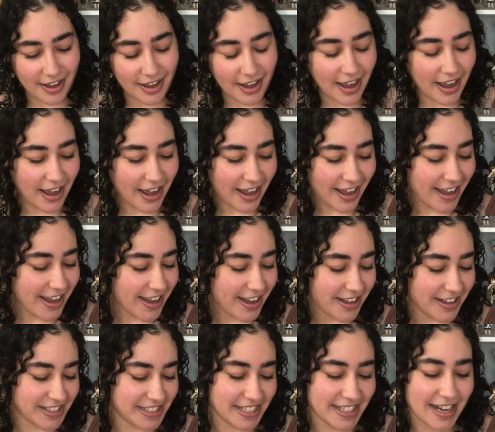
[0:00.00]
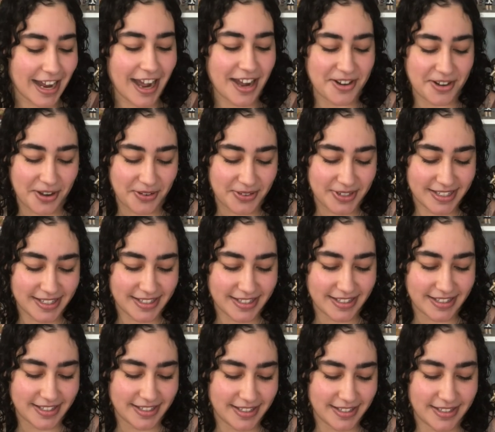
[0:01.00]
I did not notice
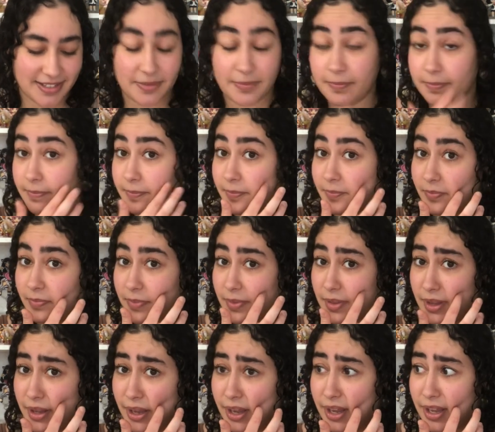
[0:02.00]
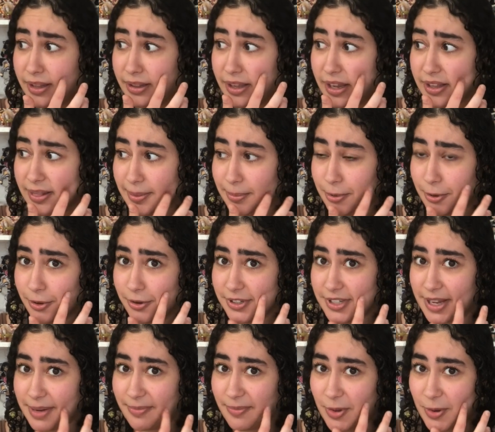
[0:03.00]
this in like the
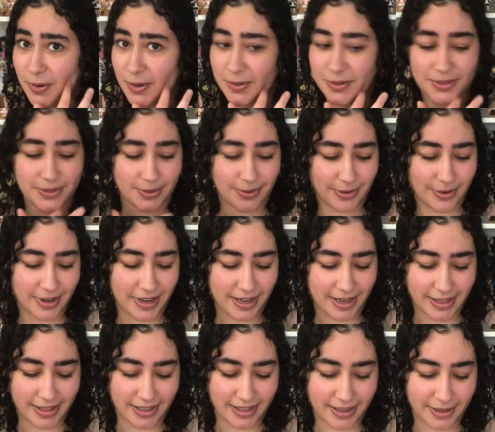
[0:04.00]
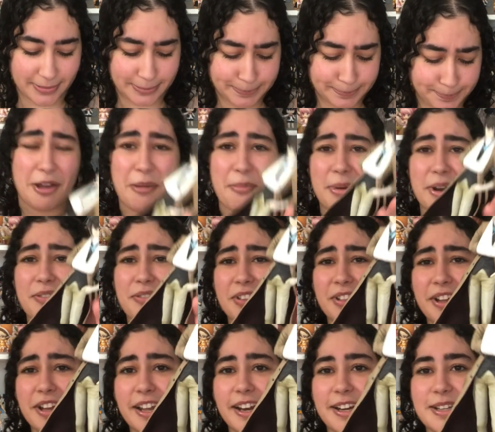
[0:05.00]
prototype photos or anything, but if you
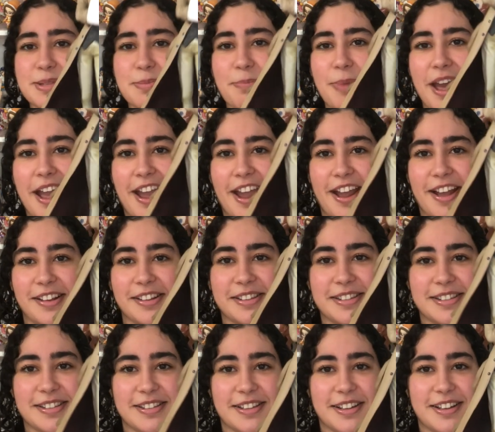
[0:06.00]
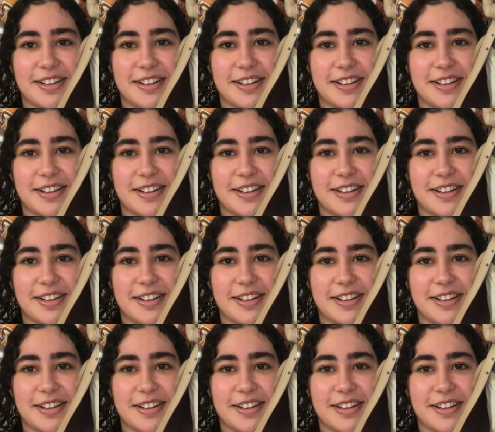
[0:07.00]
look at his pants,